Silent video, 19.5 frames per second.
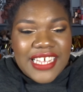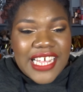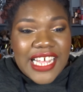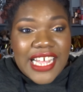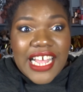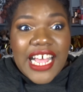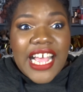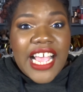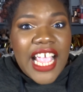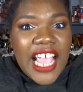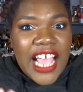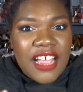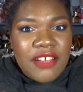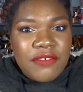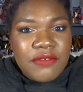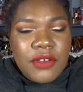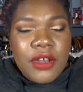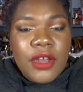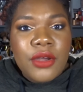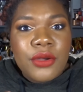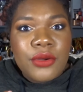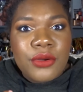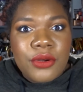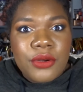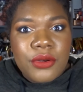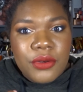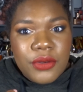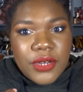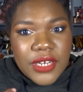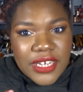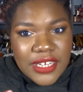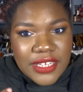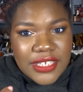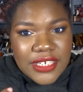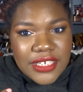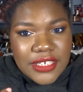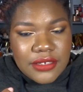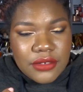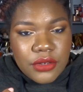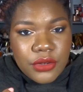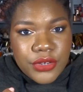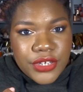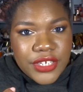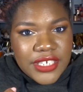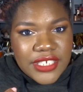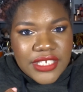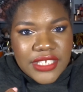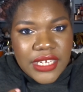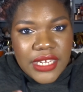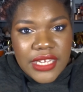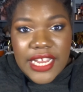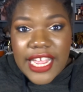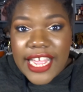I have really oily skin.